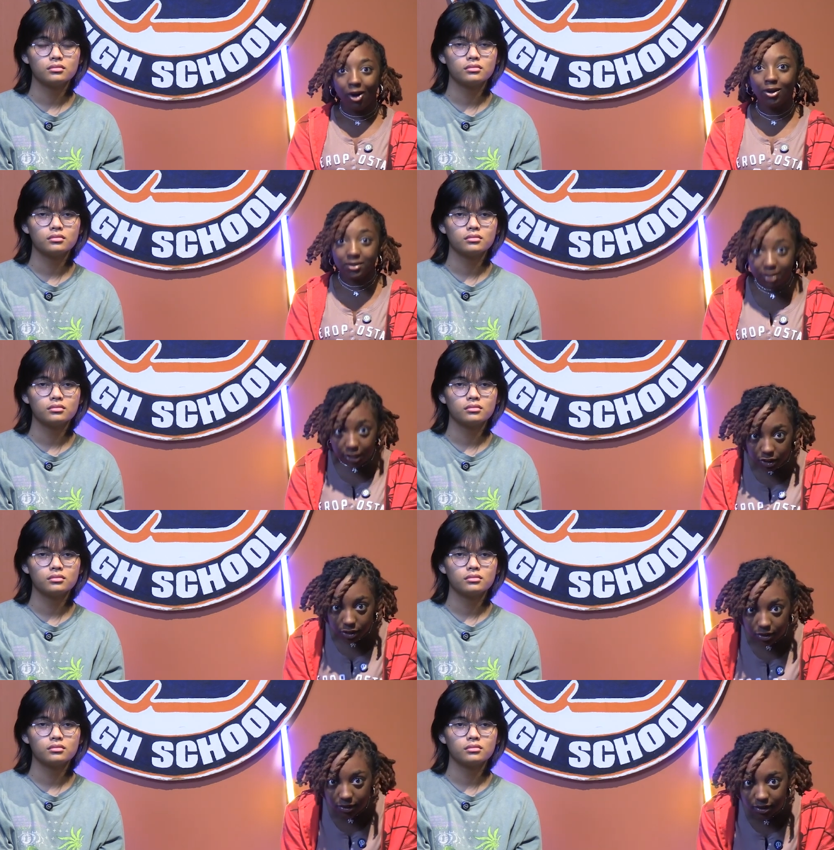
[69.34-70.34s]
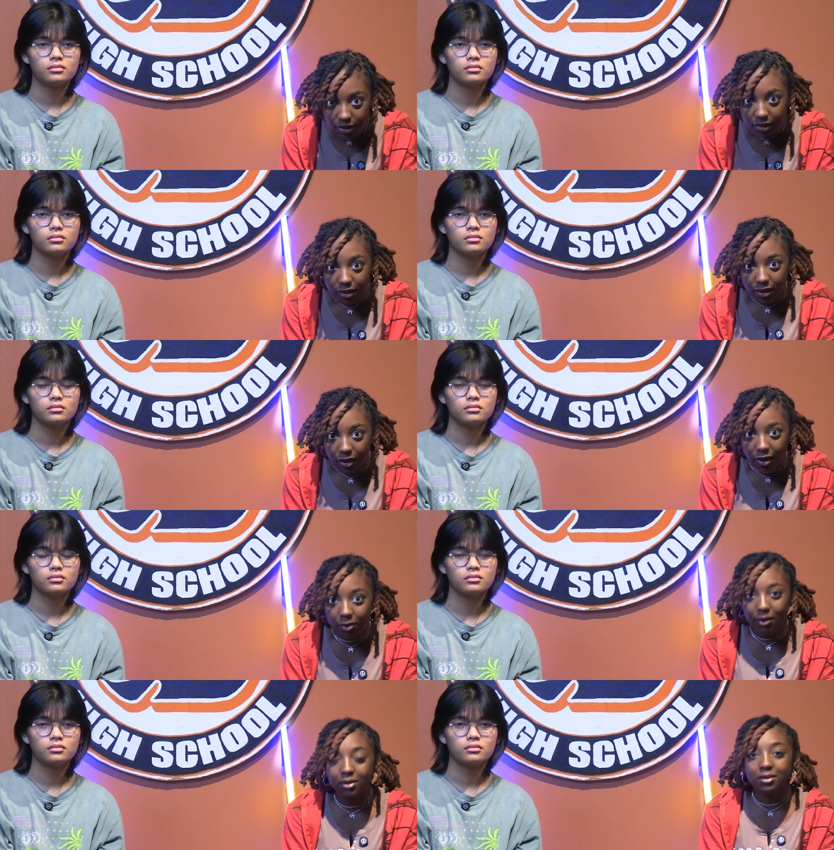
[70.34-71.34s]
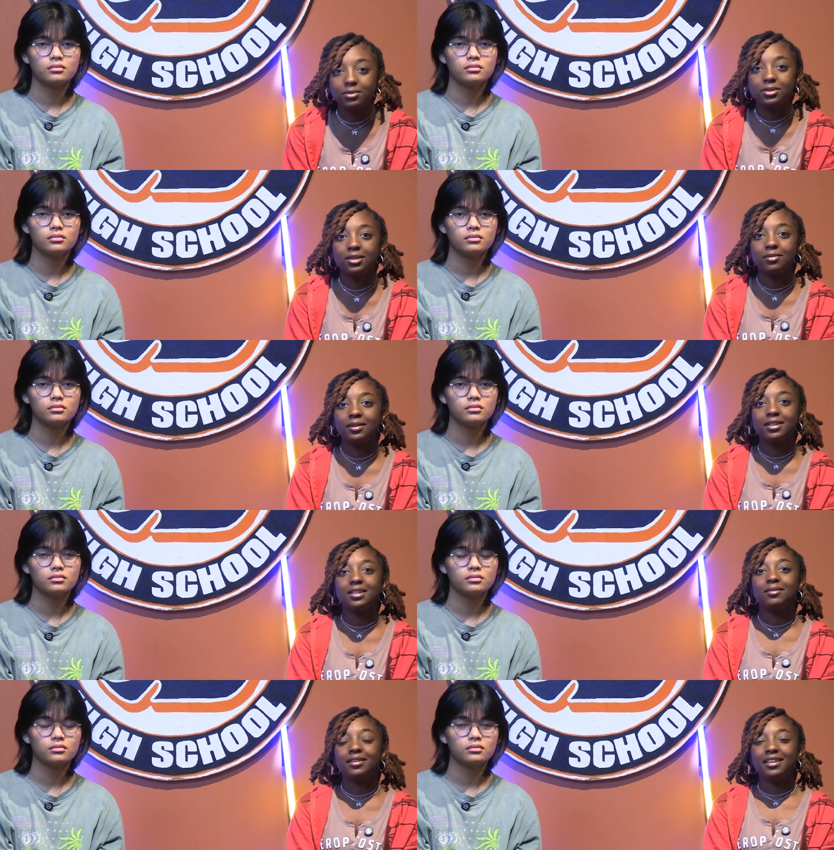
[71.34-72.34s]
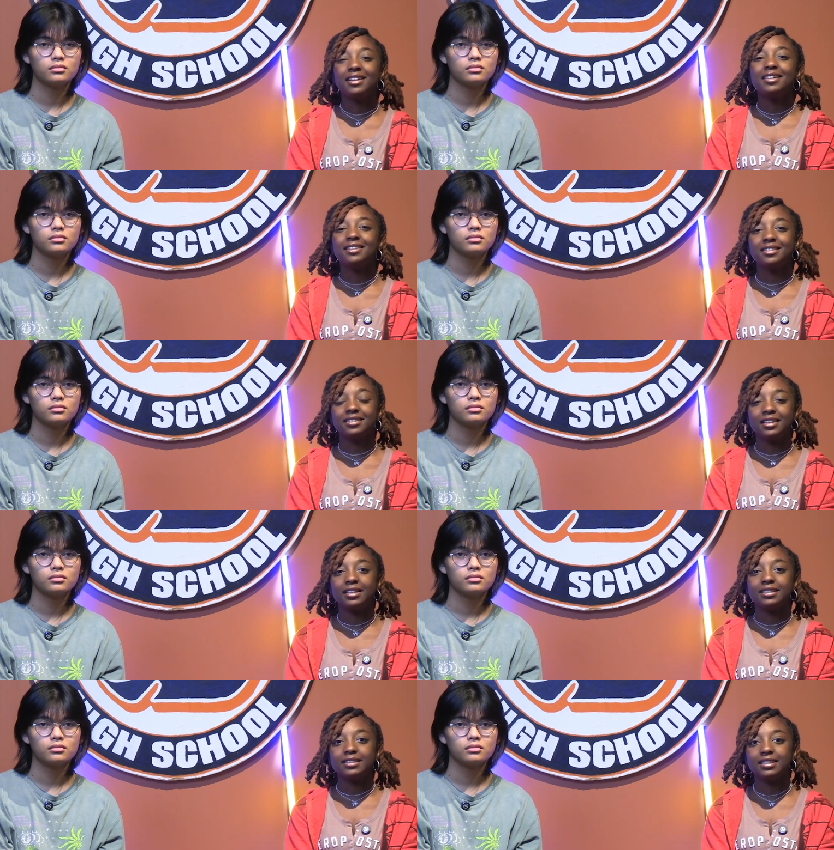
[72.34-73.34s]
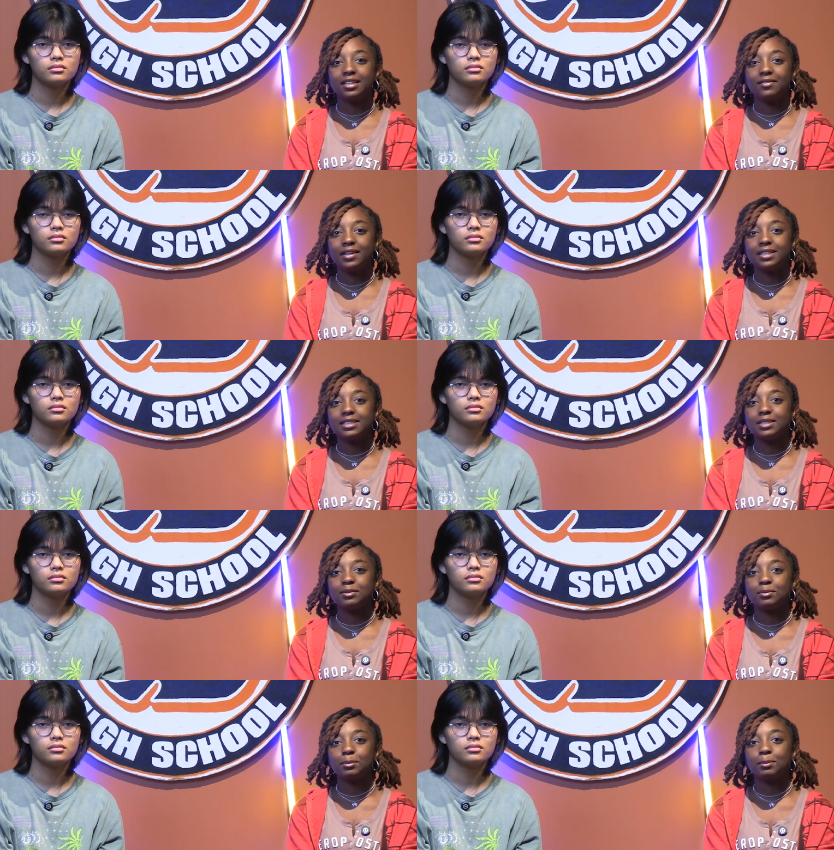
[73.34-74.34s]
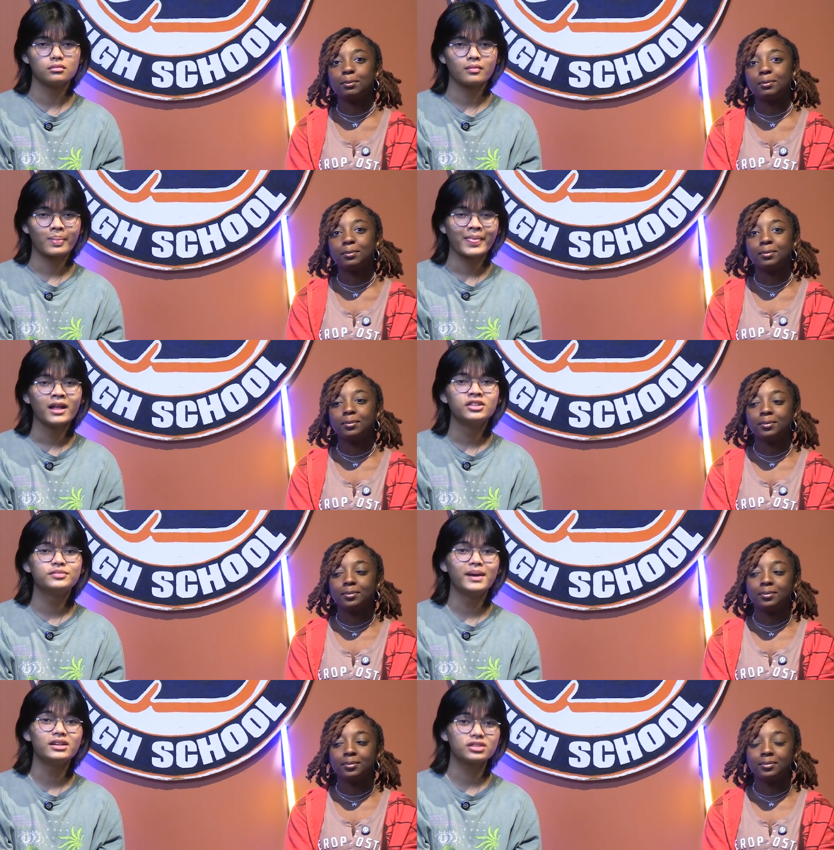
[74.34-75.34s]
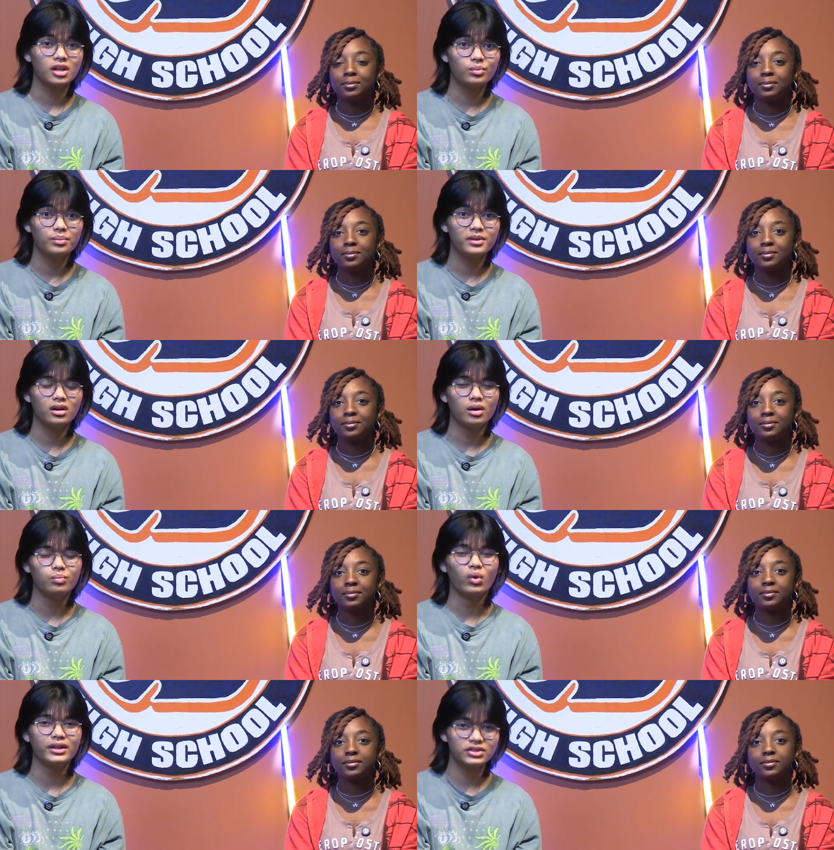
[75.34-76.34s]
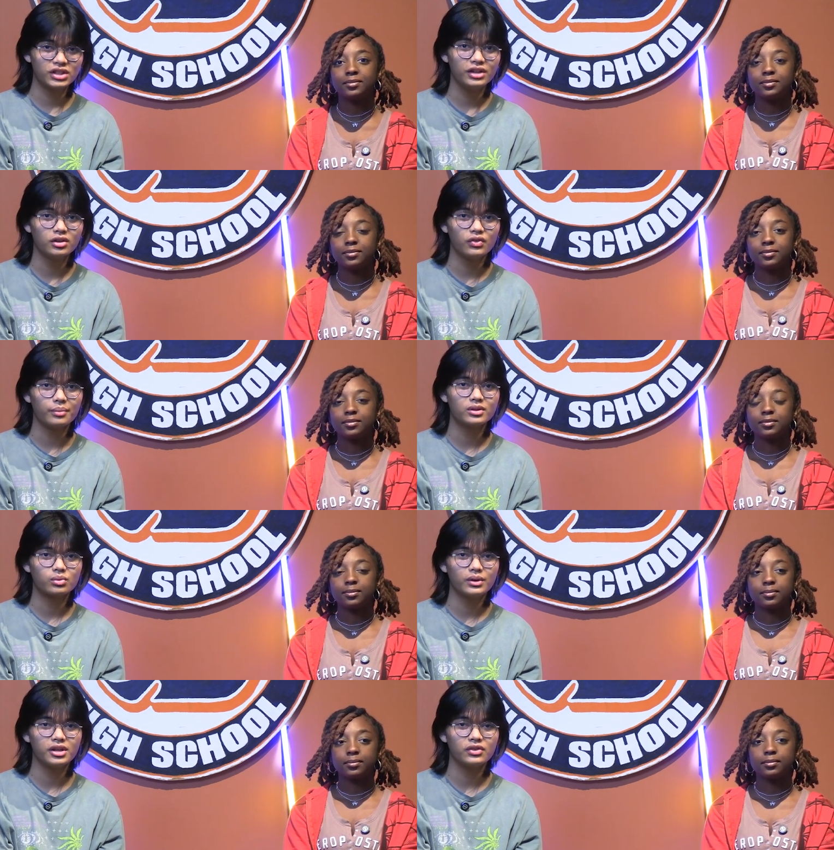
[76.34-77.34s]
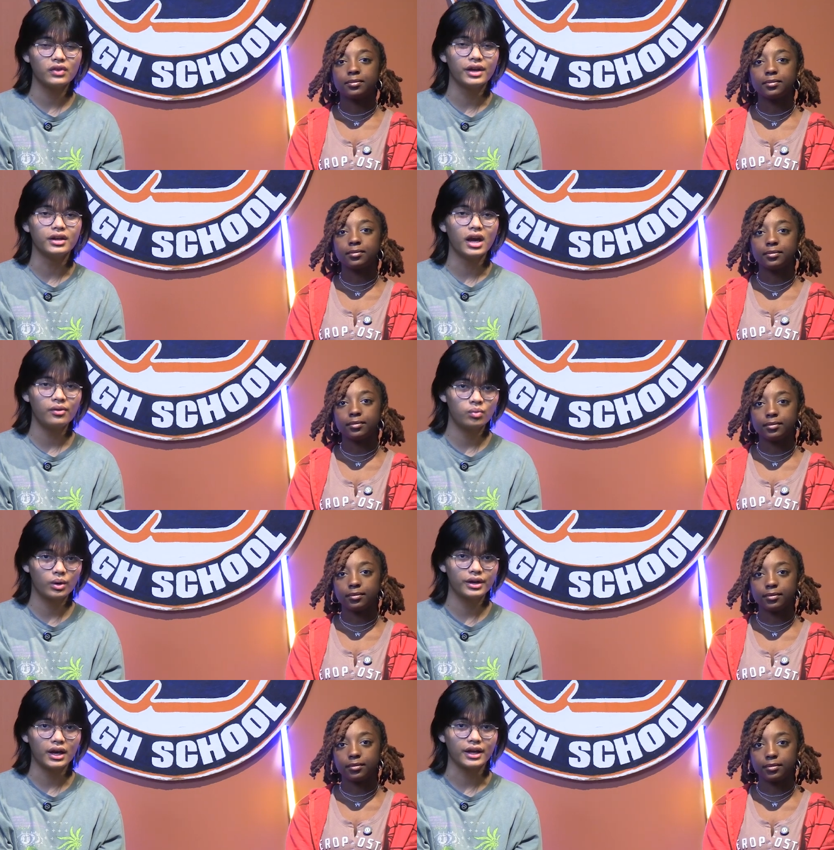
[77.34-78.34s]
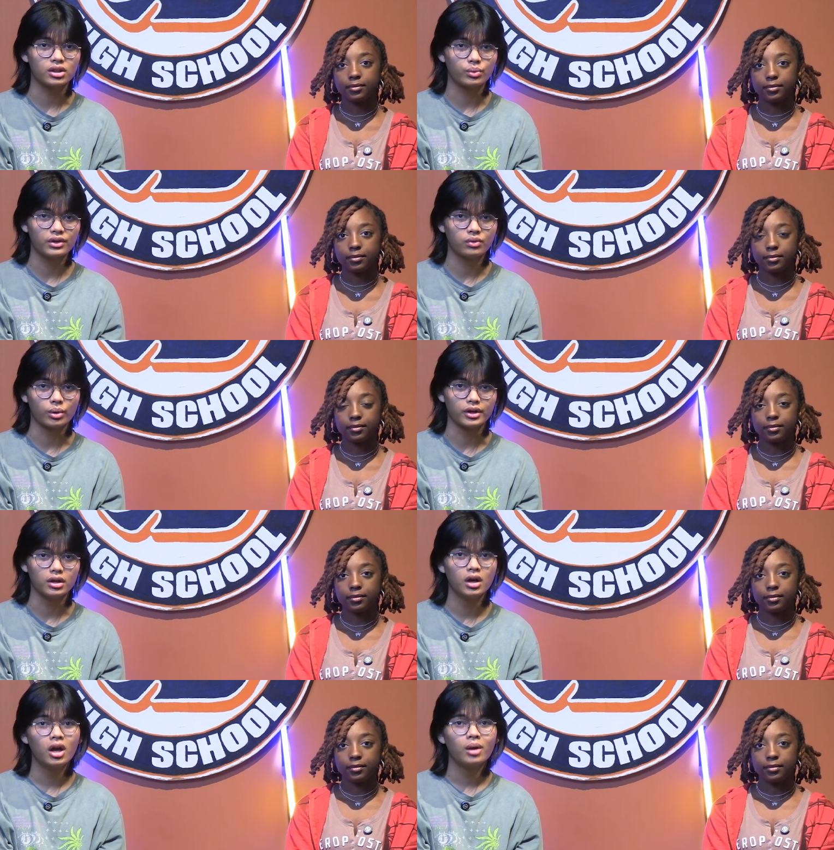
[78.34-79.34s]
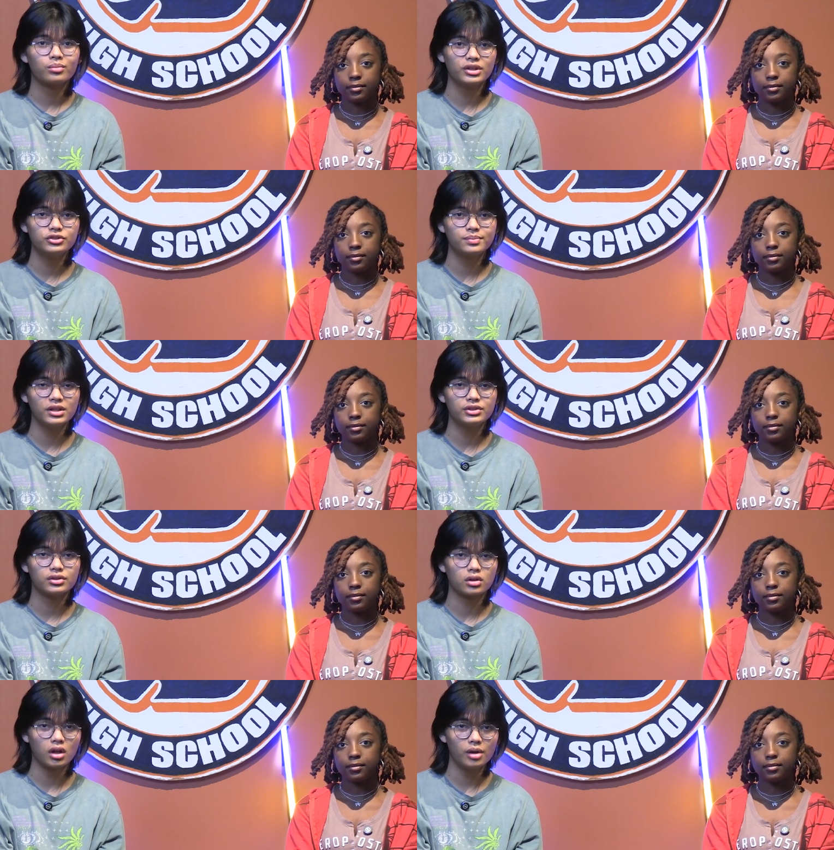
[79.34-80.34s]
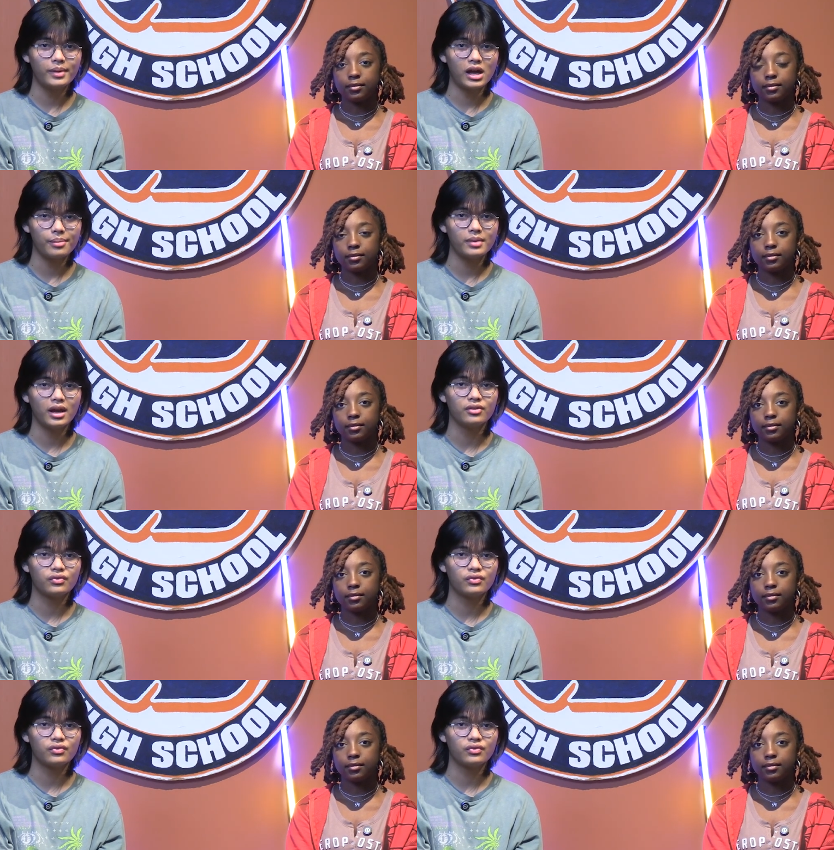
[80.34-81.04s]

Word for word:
Speaker 1: All teachers are welcome to come anytime that day. Thanks in advance.
Speaker 2: Spanish Club will meet on Wednesday, November 20th in F1 at 340. Please bring your club app and